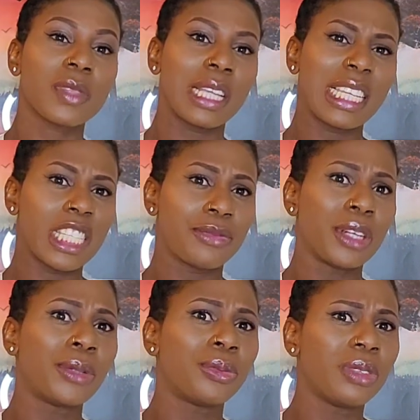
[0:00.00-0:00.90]
It's
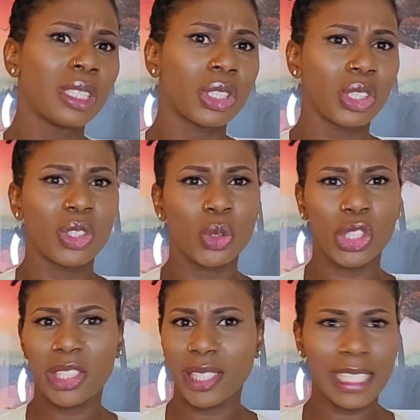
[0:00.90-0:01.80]
very rich,
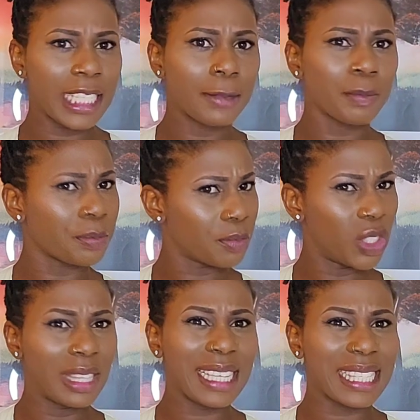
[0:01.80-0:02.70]
enchanting,
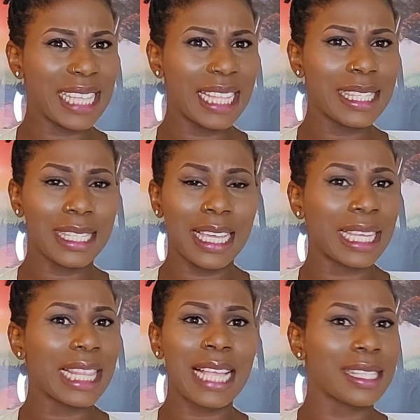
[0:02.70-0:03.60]
unique scent, a
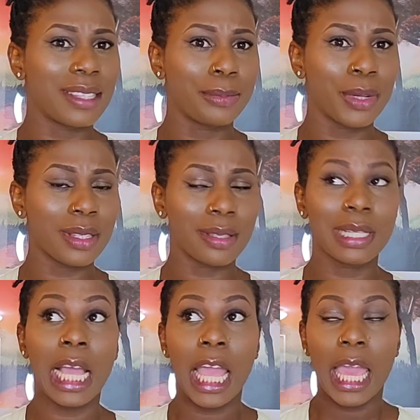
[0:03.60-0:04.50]
class in a
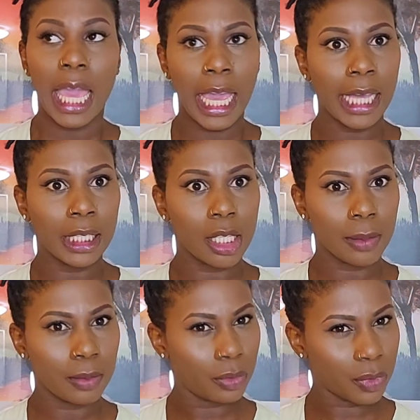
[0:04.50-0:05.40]
bottle, and
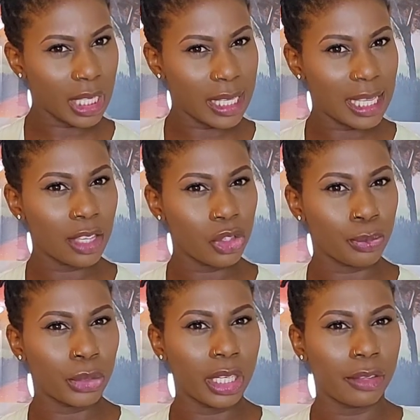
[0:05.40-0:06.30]
a single
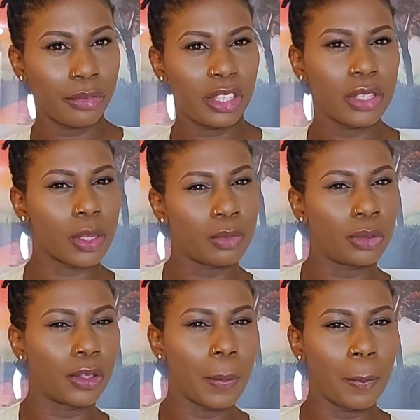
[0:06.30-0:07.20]
spray fills up the
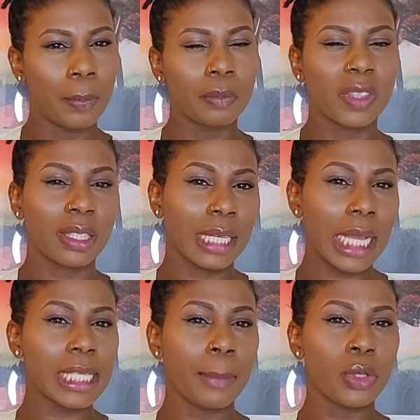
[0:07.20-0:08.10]
room.
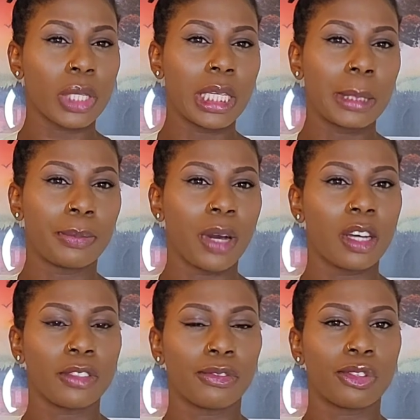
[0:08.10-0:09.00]
Guys, I'm talking
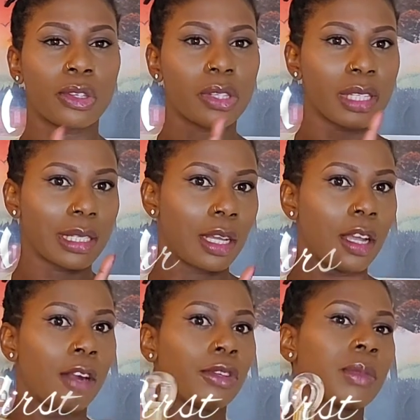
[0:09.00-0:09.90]
about First
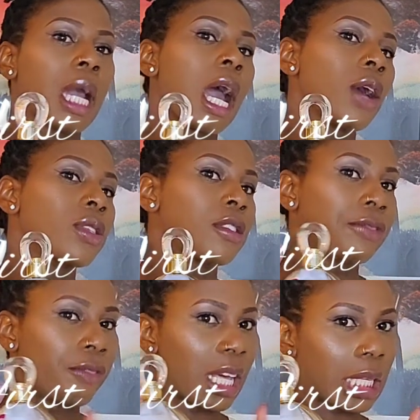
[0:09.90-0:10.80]
from the house of
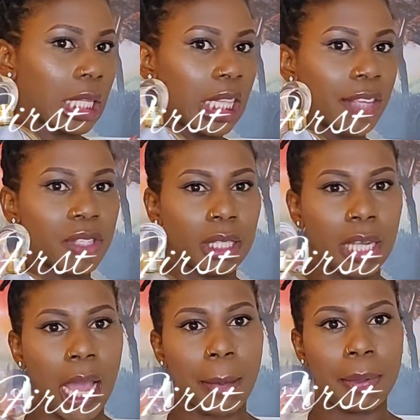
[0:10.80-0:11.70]
Van Cleef &
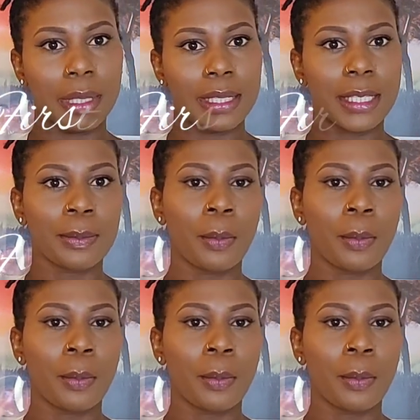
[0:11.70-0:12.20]
Arpels.